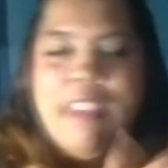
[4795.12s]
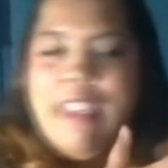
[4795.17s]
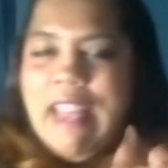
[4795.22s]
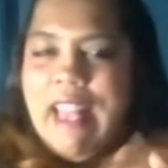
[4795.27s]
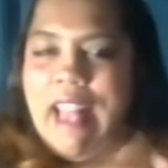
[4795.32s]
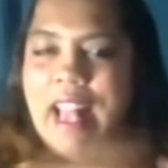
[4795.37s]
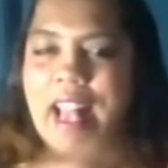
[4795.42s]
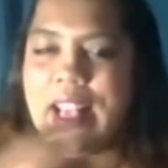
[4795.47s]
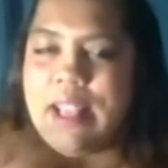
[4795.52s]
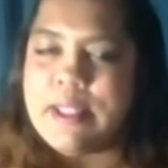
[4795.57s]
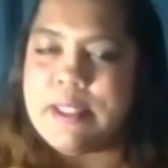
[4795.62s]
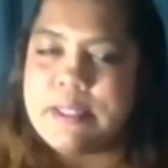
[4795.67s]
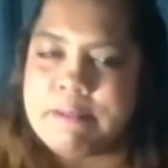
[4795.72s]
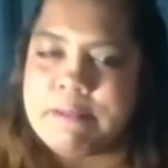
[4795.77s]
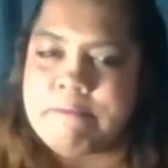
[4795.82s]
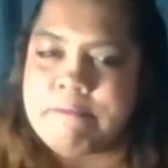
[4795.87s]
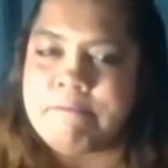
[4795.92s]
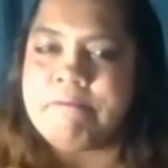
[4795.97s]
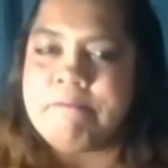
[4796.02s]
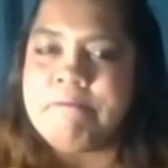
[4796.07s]

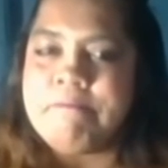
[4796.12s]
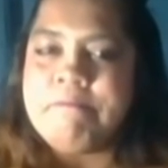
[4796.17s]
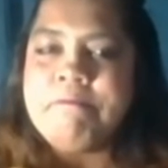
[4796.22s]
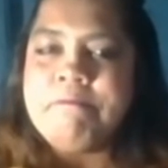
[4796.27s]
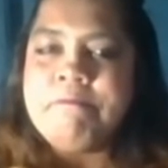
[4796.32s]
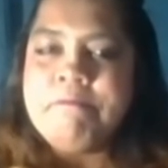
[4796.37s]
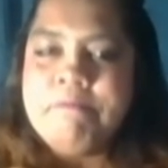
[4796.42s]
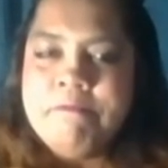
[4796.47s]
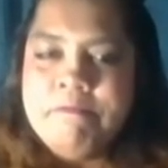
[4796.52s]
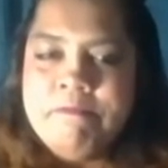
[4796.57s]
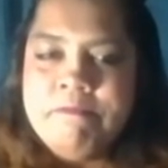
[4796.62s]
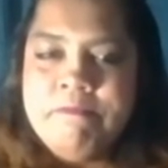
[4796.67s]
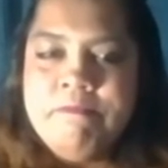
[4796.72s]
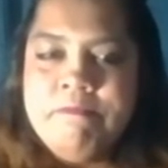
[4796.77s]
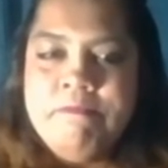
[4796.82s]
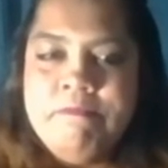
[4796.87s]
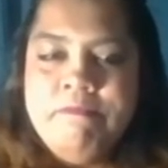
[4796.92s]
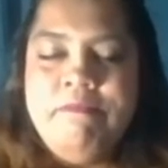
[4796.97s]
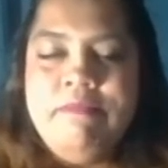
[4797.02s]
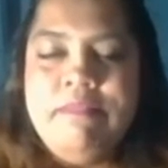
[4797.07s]
engagement in
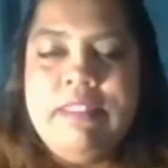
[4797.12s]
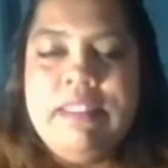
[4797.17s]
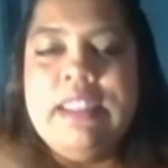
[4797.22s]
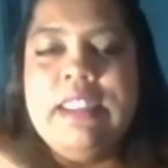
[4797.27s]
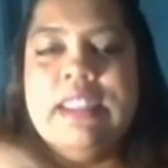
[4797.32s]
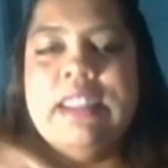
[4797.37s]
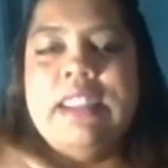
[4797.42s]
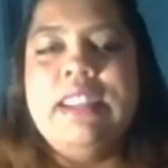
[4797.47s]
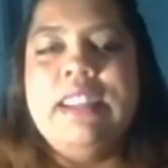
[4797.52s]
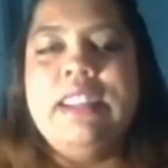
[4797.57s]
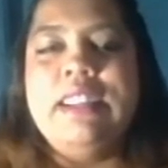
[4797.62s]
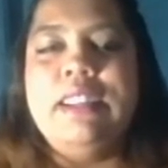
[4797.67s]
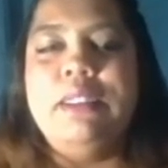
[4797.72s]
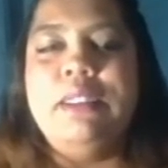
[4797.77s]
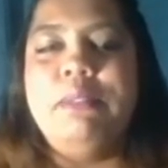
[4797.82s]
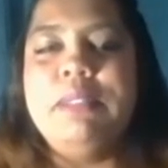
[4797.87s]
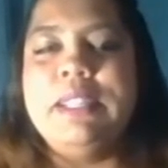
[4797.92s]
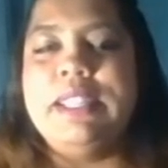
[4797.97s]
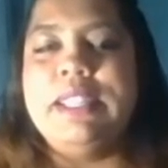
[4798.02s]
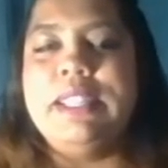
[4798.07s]
my community's
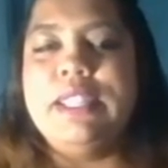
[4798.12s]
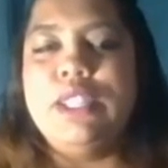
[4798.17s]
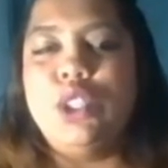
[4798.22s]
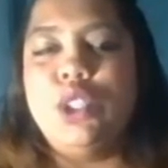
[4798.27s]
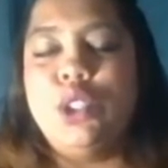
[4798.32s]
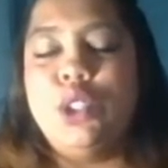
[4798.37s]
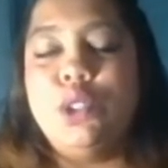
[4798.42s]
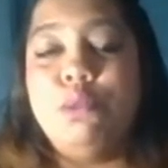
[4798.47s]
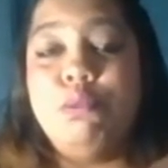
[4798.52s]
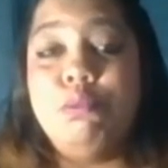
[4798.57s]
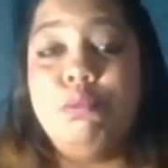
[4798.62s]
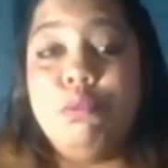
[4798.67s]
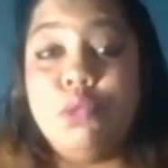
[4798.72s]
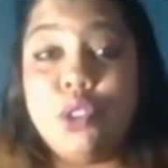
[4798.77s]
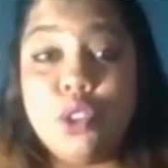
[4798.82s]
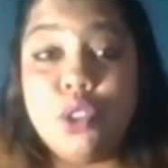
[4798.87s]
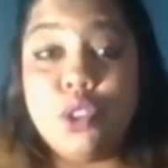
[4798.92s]
vision,